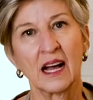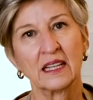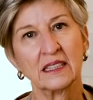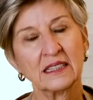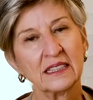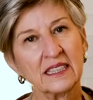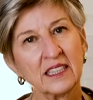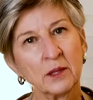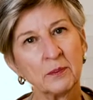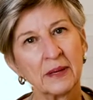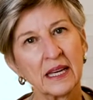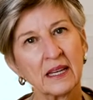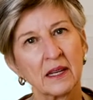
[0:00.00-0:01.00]
a little
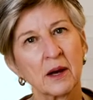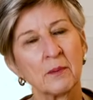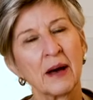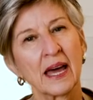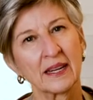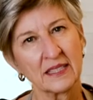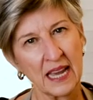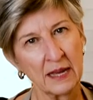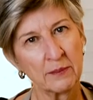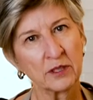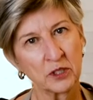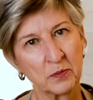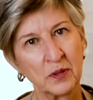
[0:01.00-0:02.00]
bit, about a
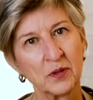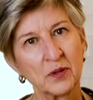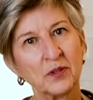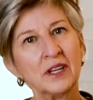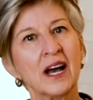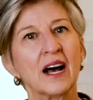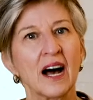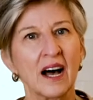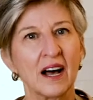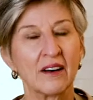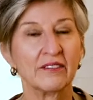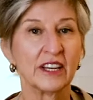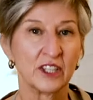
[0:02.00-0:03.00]
tablespoon
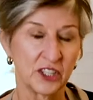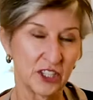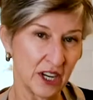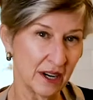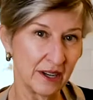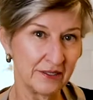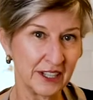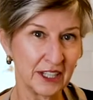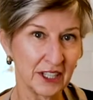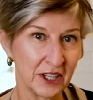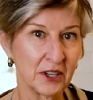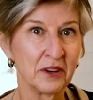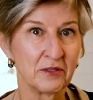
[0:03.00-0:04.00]
of sherry
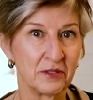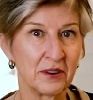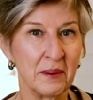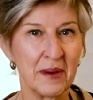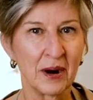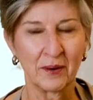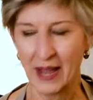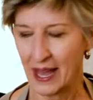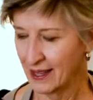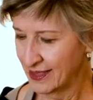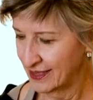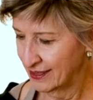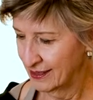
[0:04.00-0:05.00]
vinegar from
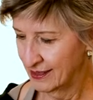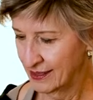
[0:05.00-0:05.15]
Jerez,